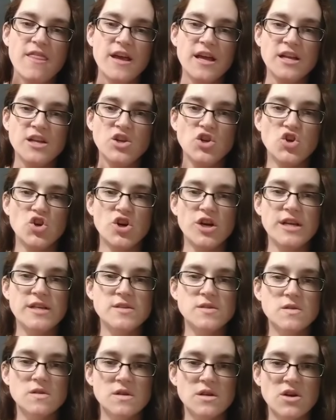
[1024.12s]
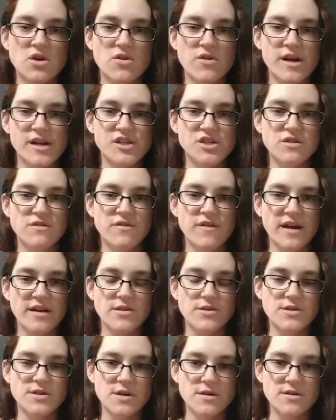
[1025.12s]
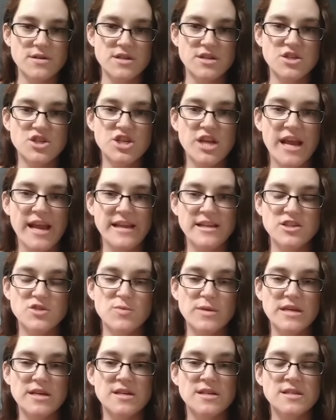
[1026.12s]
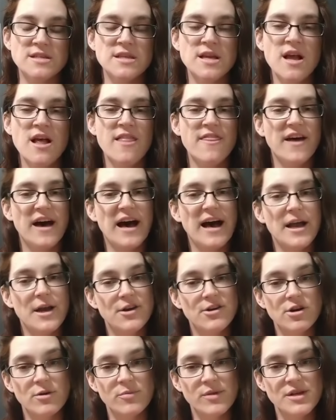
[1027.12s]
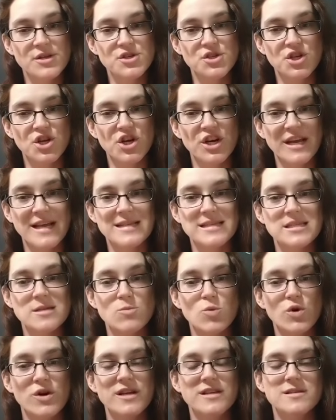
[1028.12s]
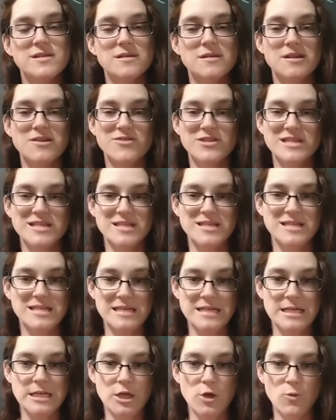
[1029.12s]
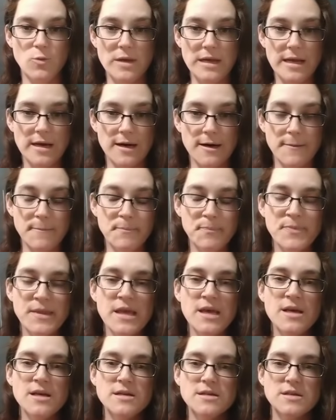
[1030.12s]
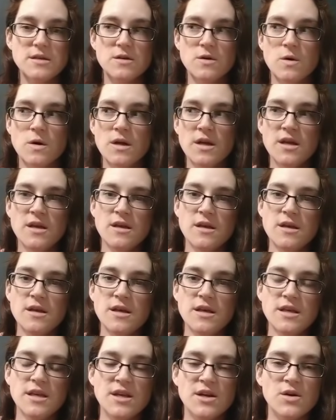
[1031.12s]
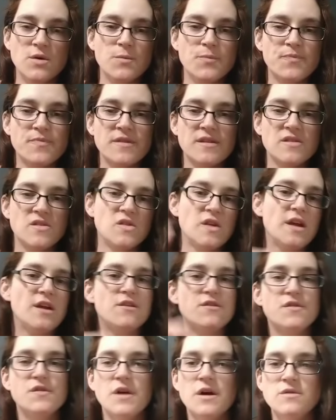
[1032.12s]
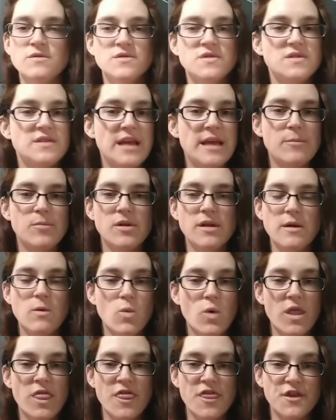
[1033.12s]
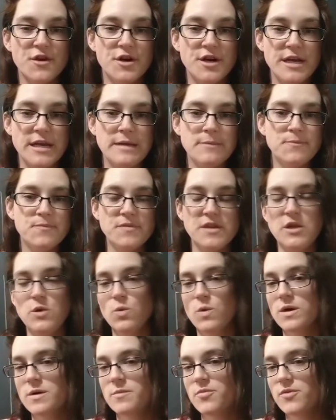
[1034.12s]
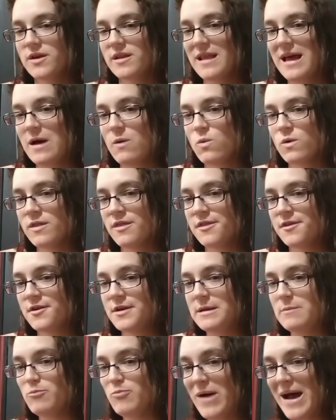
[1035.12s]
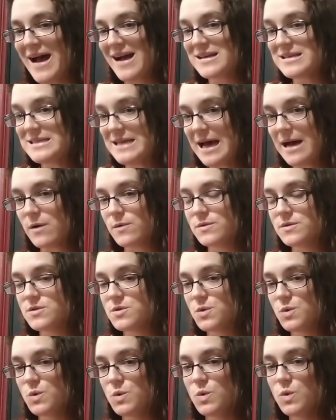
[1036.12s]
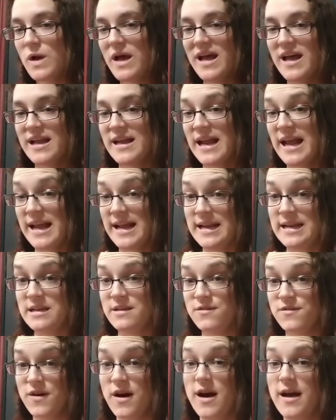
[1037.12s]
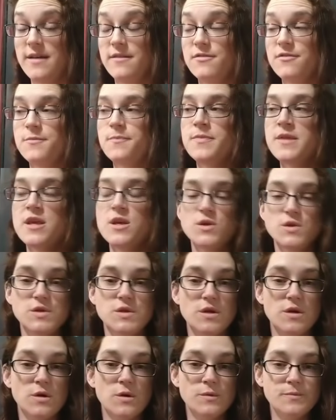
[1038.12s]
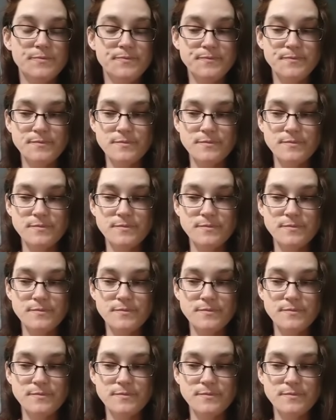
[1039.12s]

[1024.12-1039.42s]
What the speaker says: then your insulin correction factor starts to change, because the higher your blood sugar gets, the more insulin resistant you become. So, you know, say you're floating stable at 130. You want to bring that 130 back down to an 85. So,